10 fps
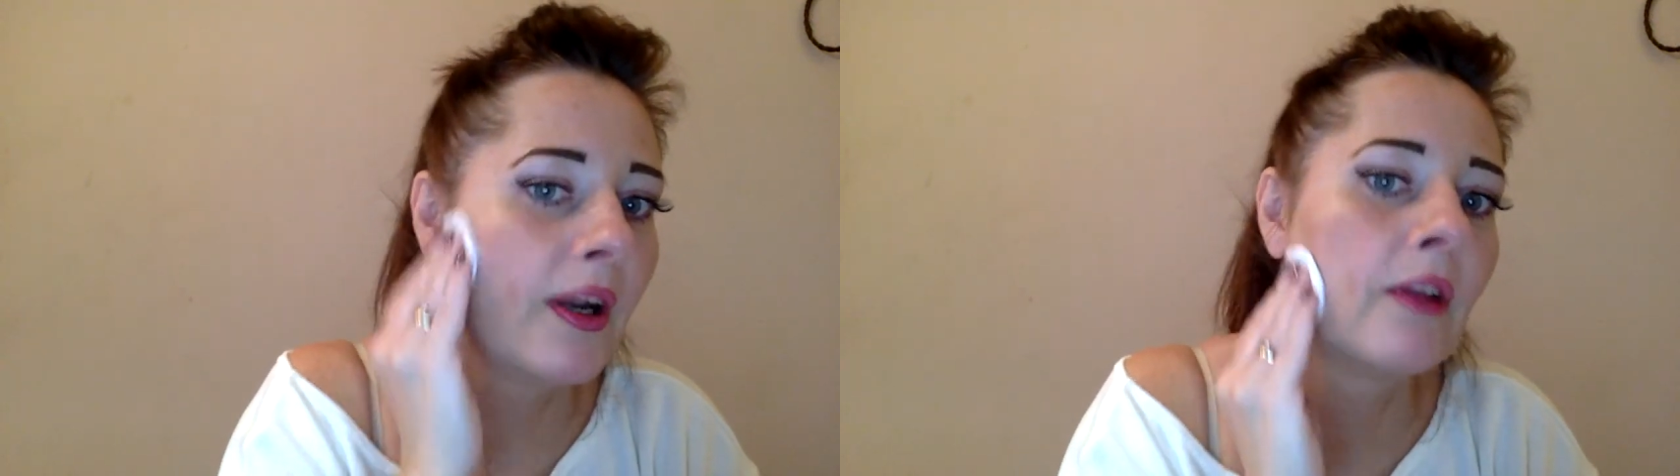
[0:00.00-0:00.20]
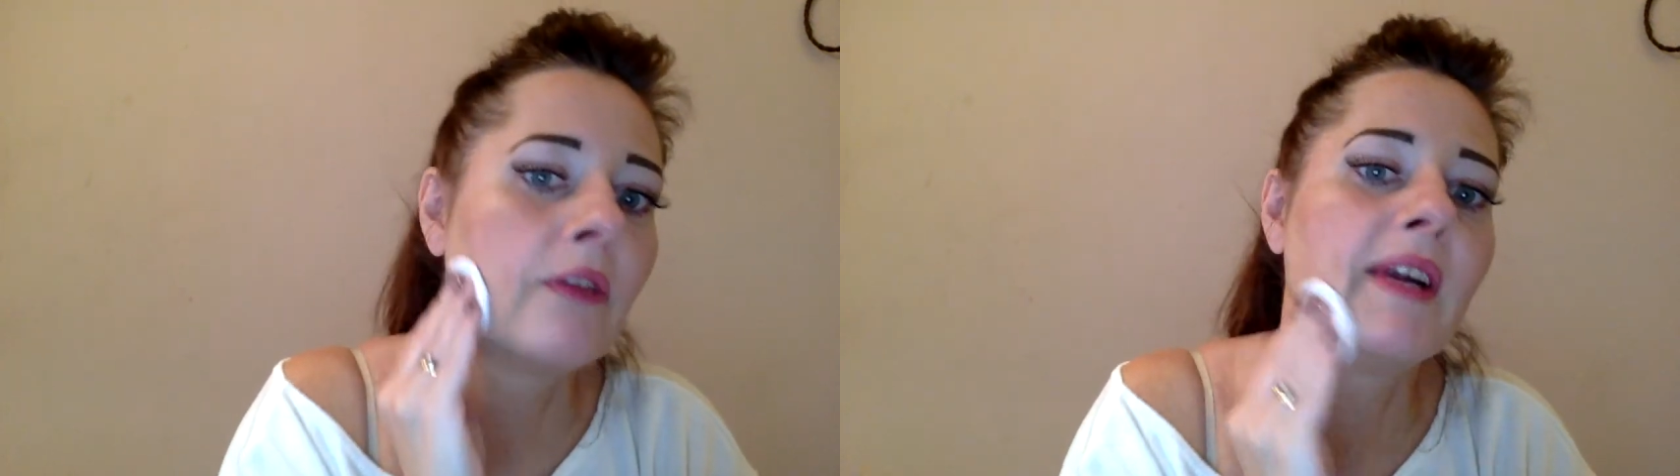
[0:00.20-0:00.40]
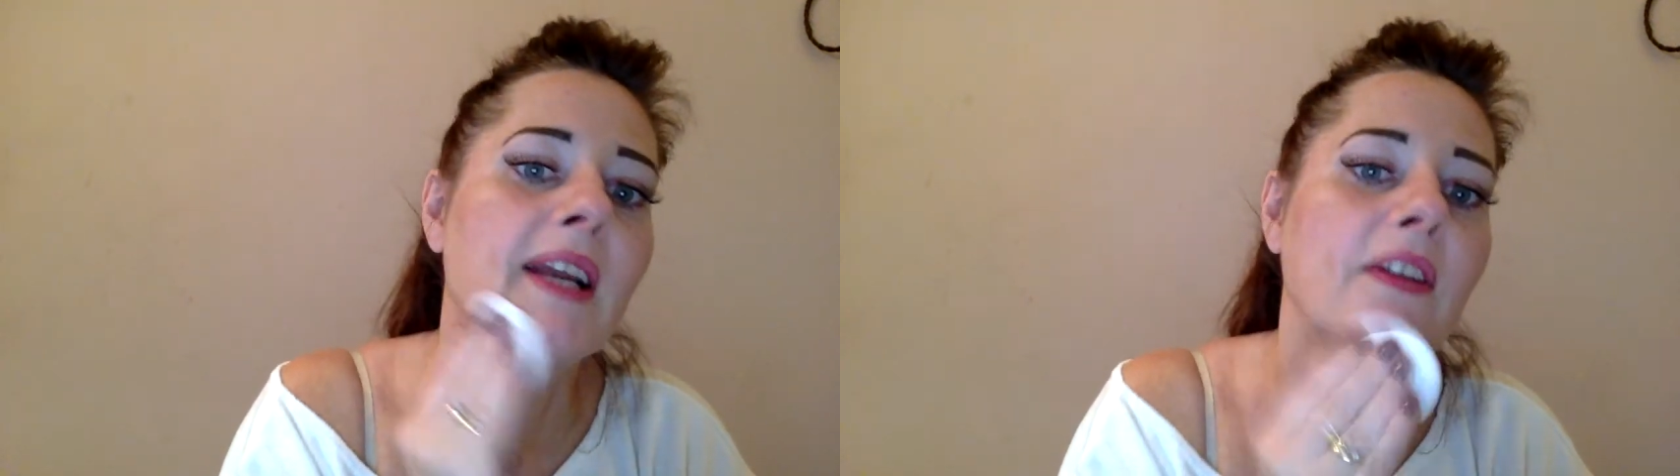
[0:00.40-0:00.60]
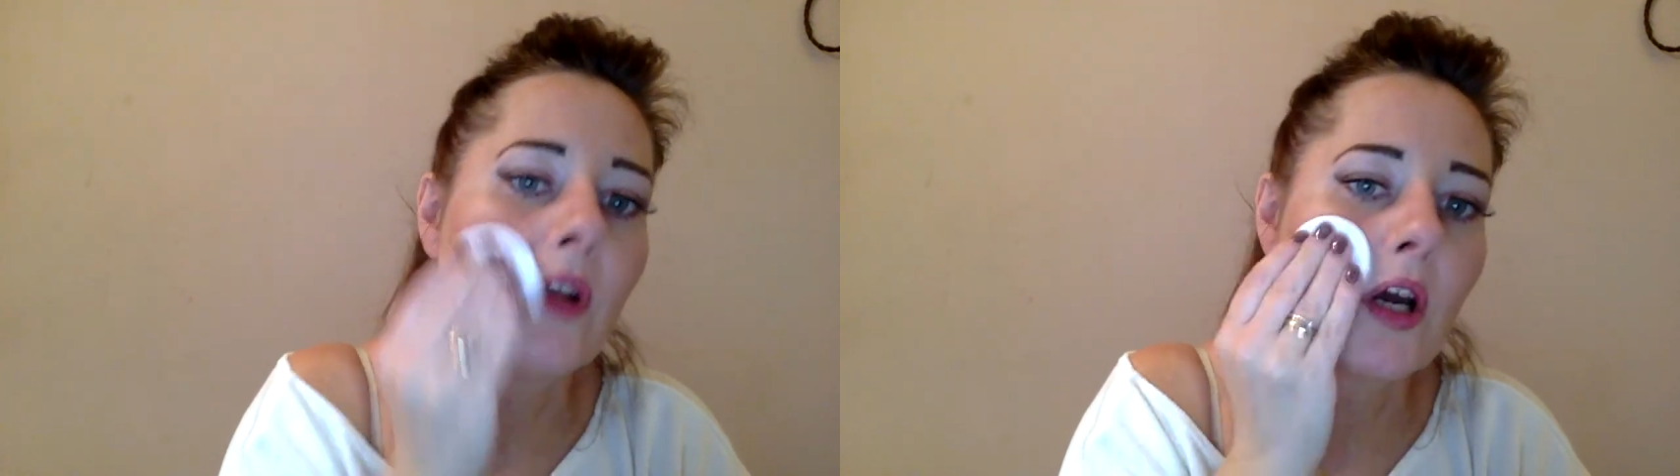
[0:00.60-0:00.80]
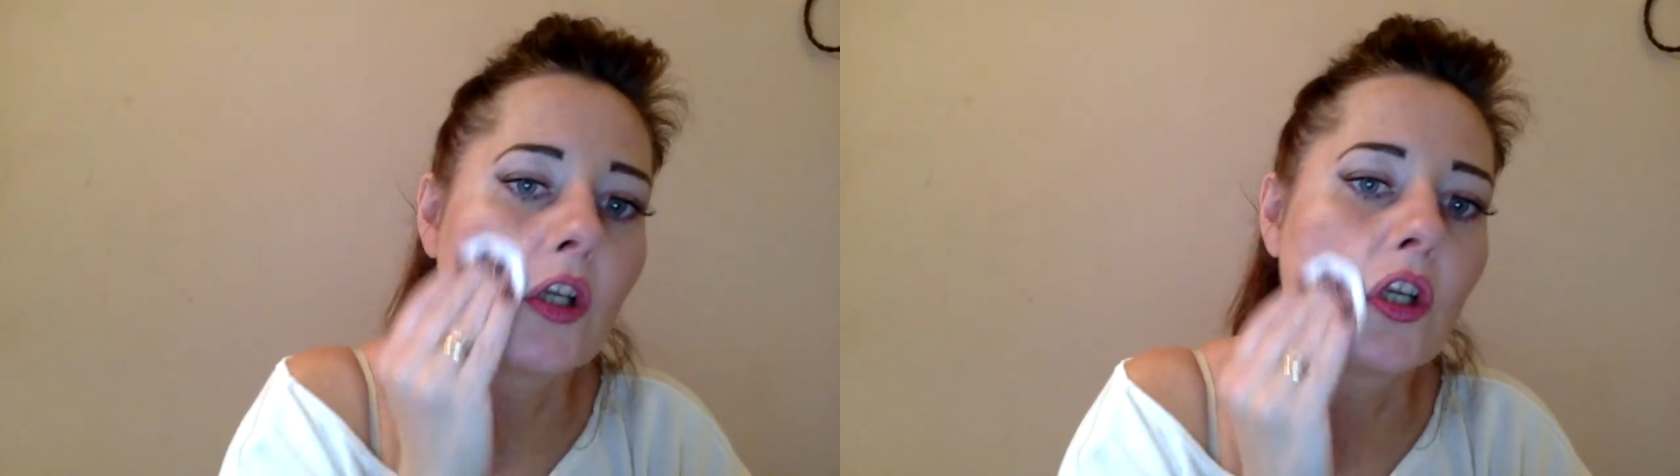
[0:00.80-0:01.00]
Now the reason
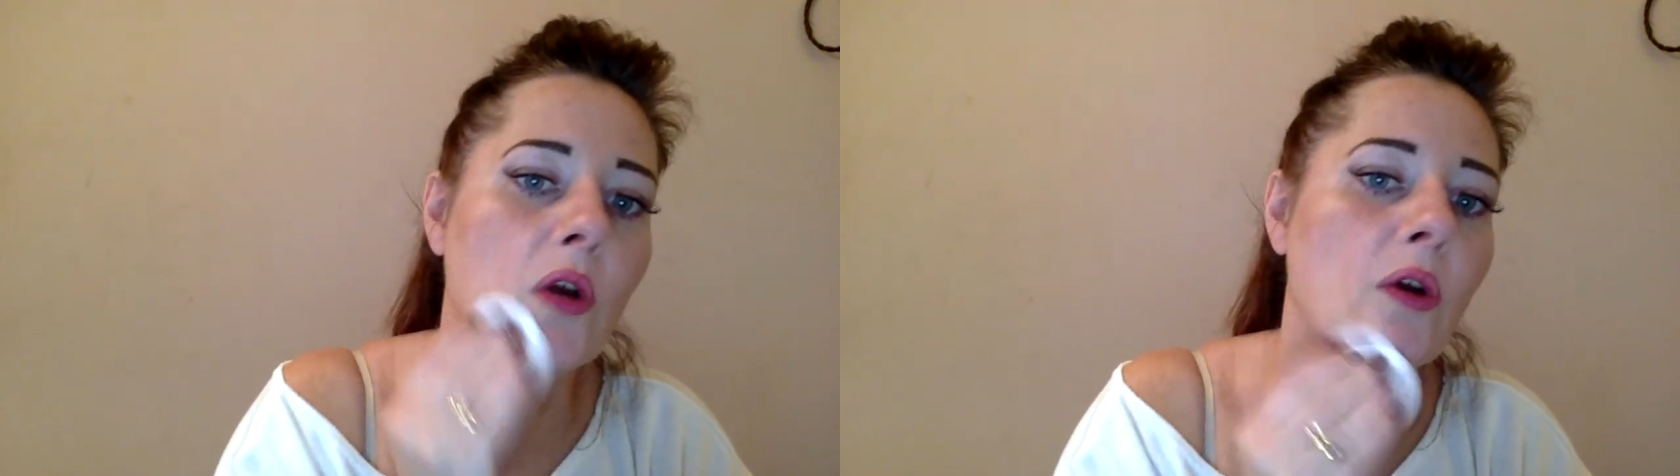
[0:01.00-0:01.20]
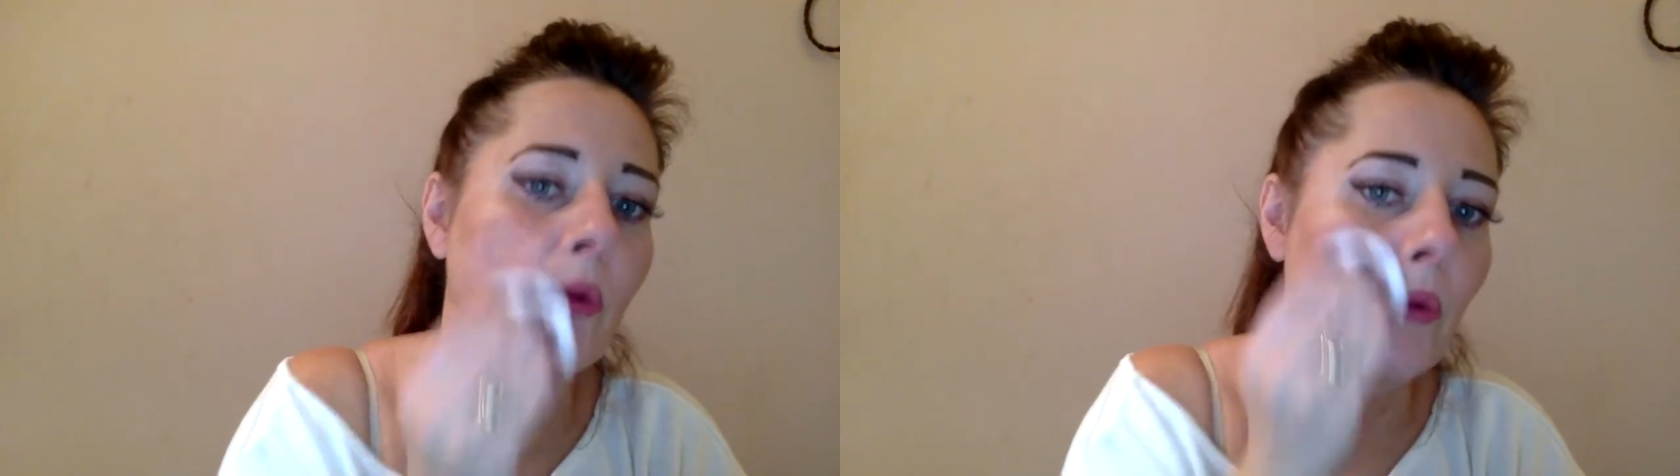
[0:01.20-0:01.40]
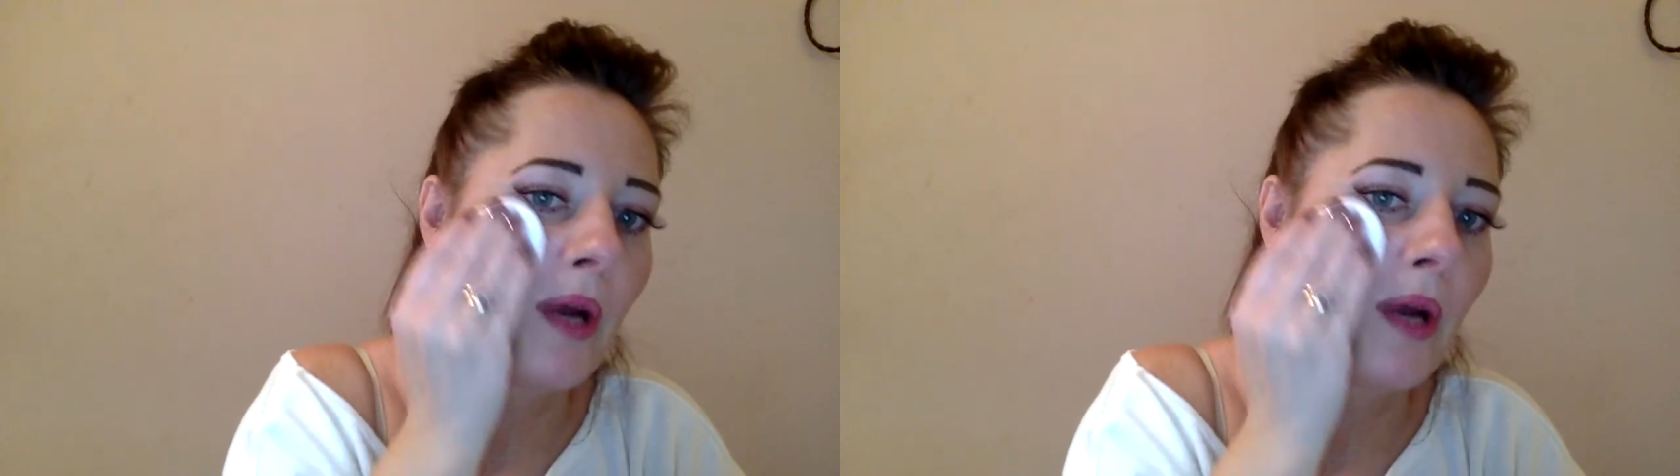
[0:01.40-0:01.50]
that I do